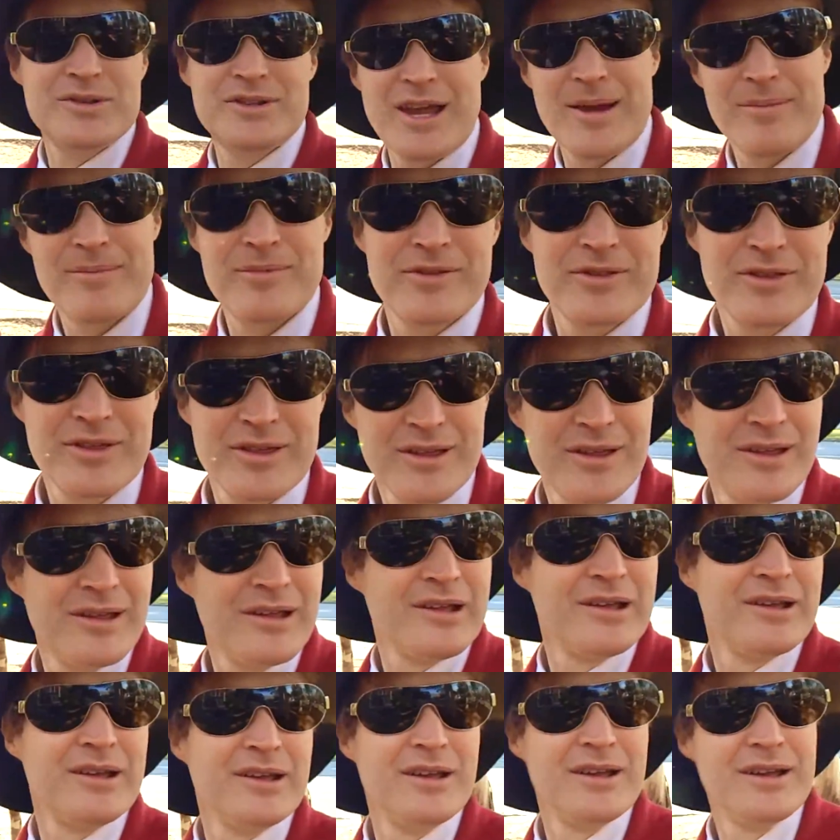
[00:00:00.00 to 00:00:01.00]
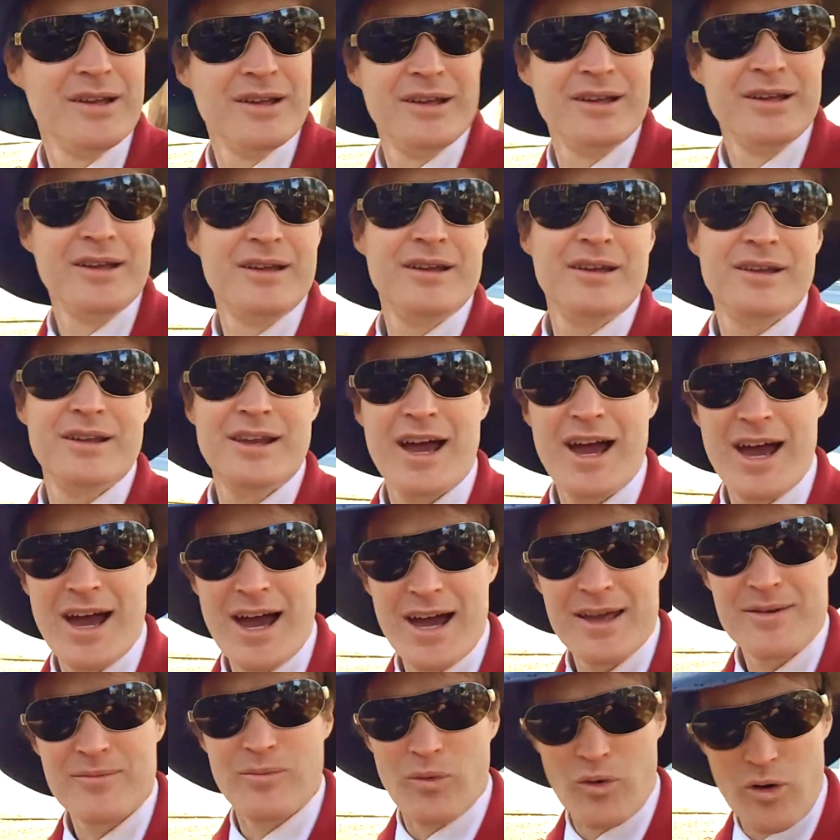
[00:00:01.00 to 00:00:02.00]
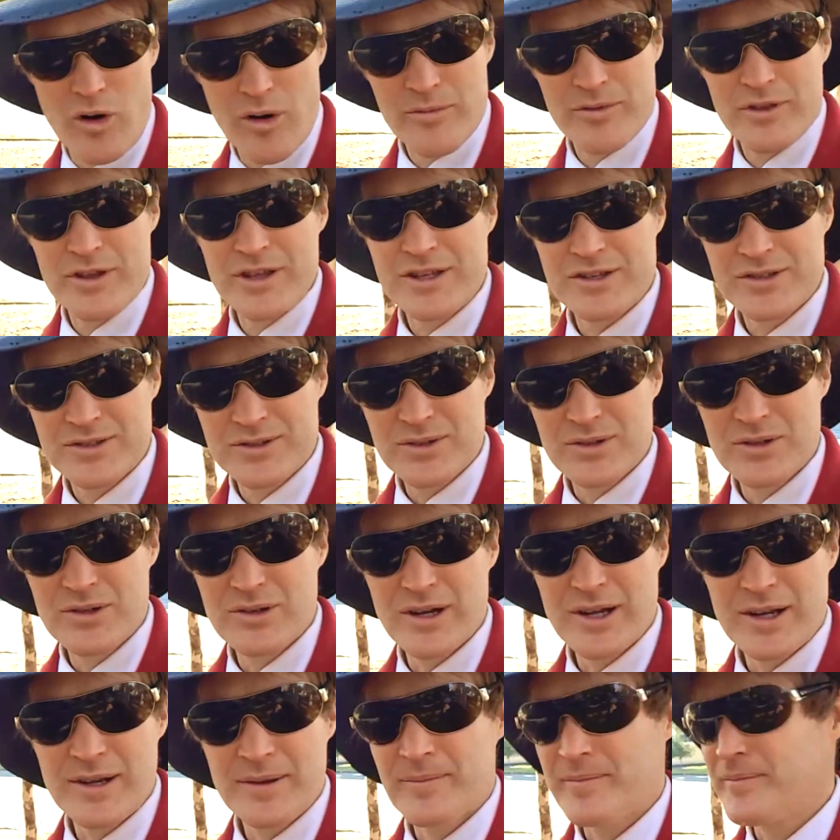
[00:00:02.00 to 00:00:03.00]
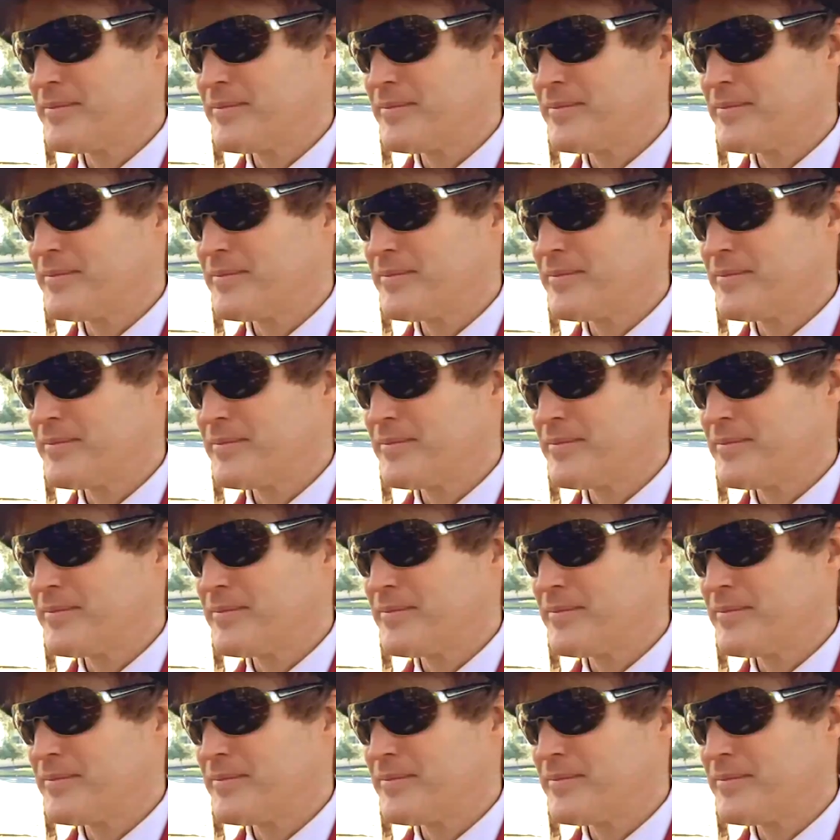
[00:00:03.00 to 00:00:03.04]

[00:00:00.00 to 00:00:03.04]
depth, heart, and warmth to your story.